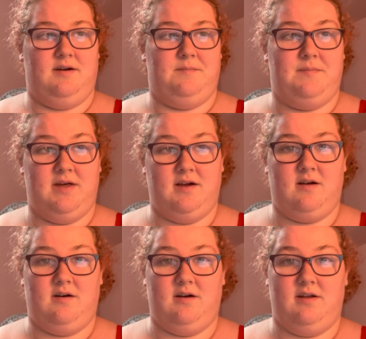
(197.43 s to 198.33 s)
big
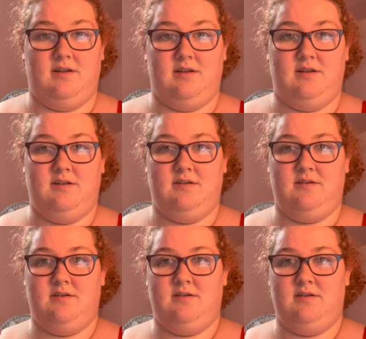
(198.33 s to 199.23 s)
on,
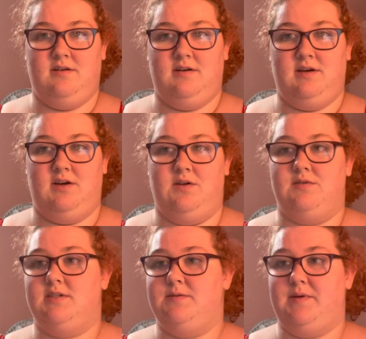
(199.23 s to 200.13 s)

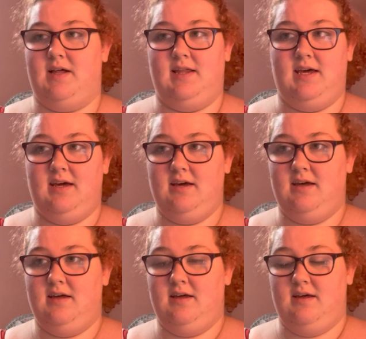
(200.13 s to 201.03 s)

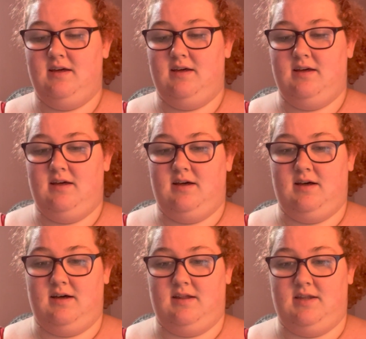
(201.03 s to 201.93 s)
spelling.
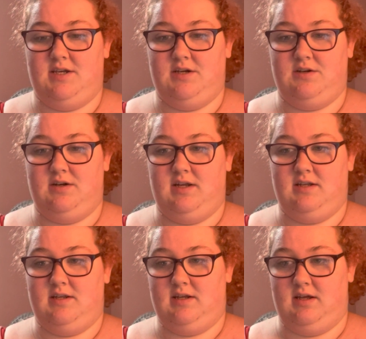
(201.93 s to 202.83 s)
The children
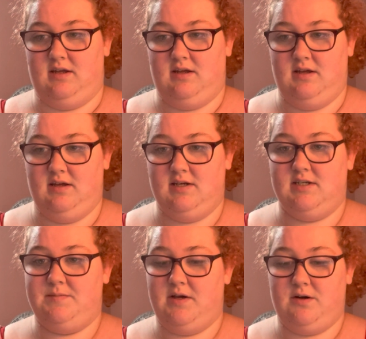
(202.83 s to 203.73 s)
need to
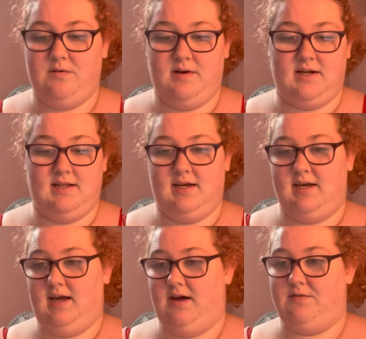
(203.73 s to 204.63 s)
spell
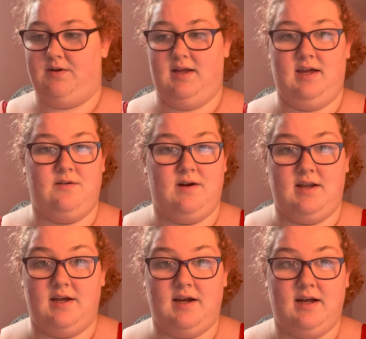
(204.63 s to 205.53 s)
correctly, have good
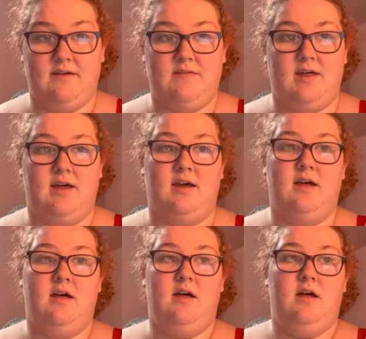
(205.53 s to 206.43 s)
handwriting kind of thing.
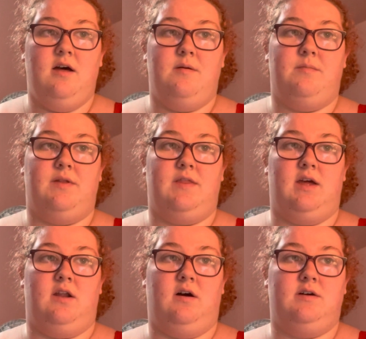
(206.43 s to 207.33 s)
But
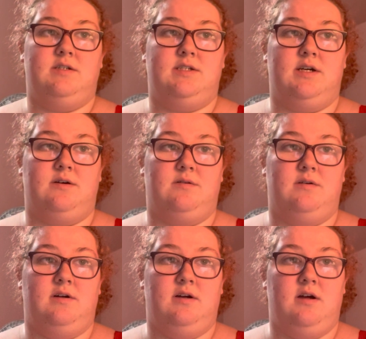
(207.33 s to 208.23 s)
then
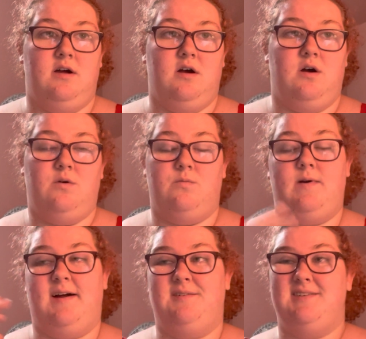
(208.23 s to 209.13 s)
also
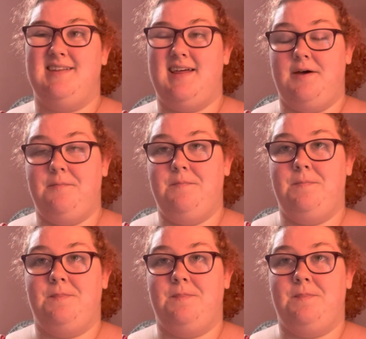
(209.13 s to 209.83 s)
around them,